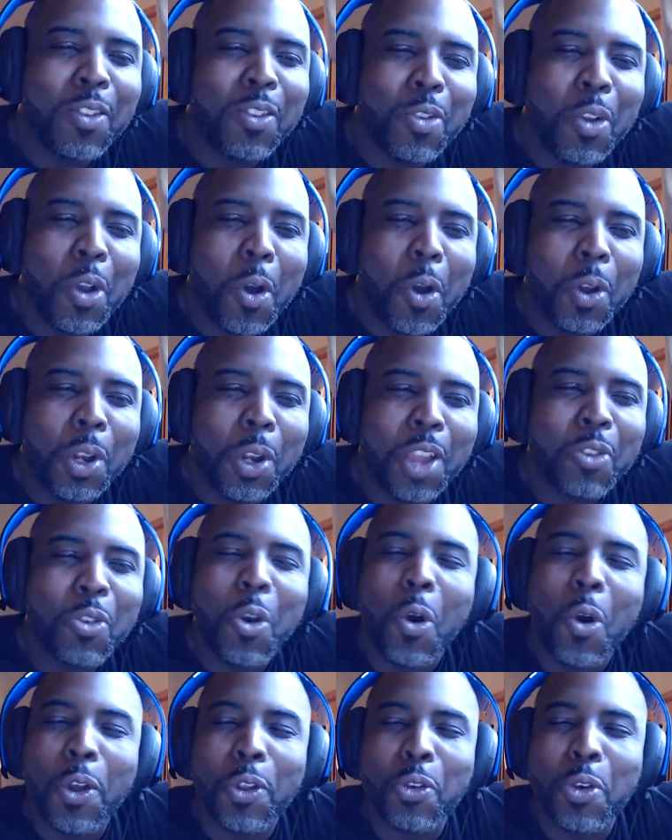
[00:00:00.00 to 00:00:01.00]
So let's
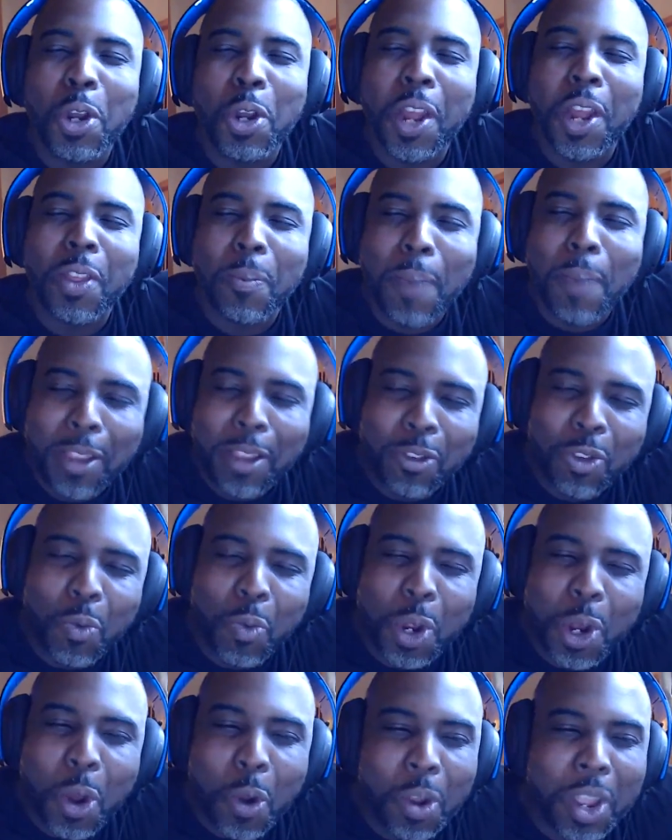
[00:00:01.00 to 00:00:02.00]
go on to another match that
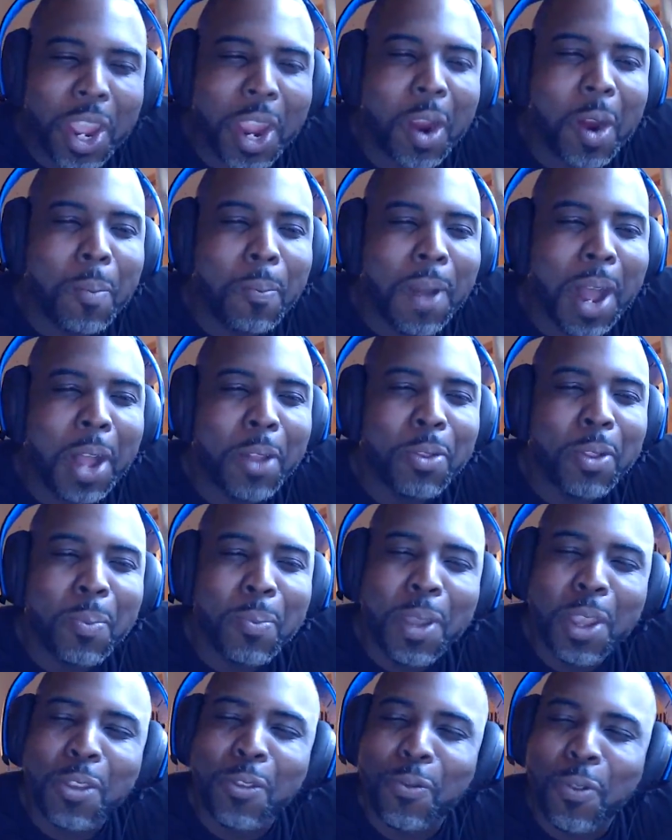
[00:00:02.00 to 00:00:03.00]
we don't care about: The
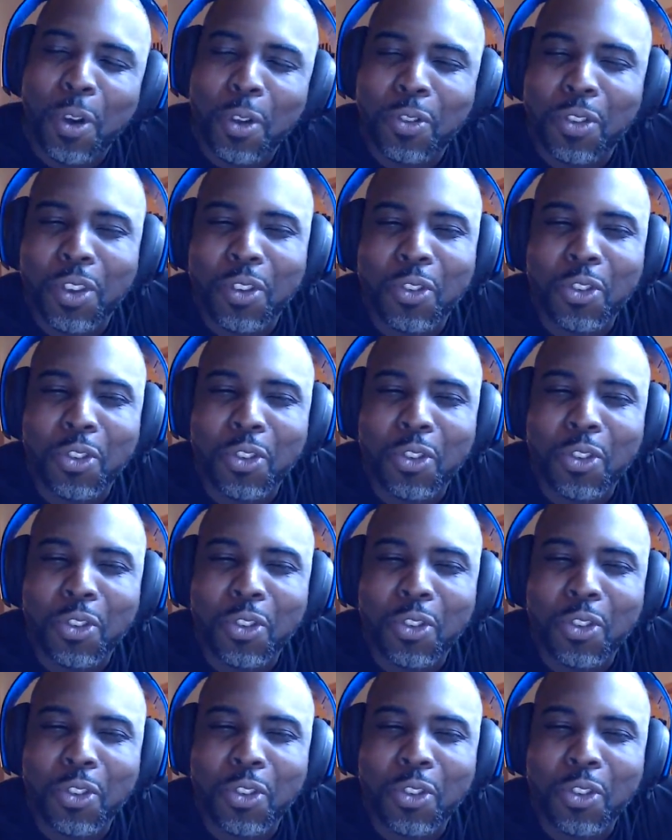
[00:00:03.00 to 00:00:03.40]
Miz versus